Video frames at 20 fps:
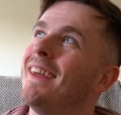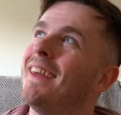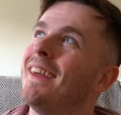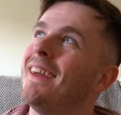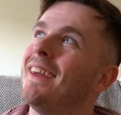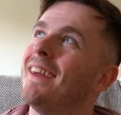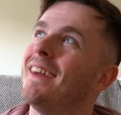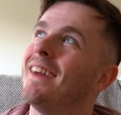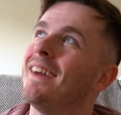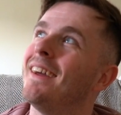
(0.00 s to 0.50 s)

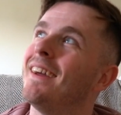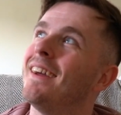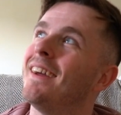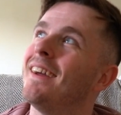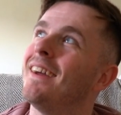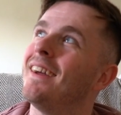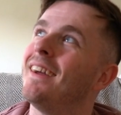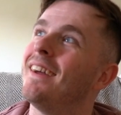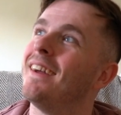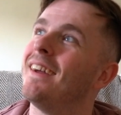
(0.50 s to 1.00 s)

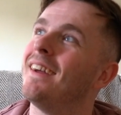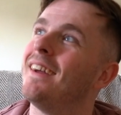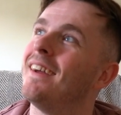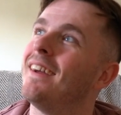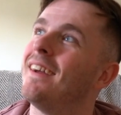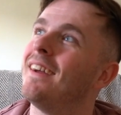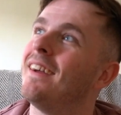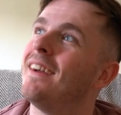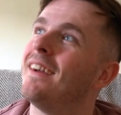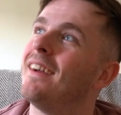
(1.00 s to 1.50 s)

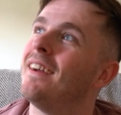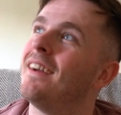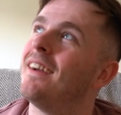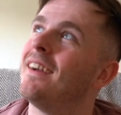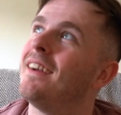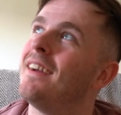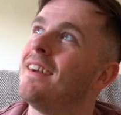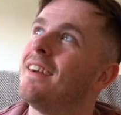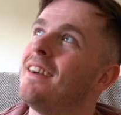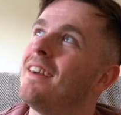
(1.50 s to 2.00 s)

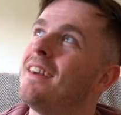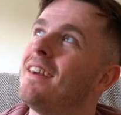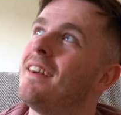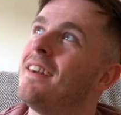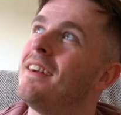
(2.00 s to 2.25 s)
No one is speaking in this clip.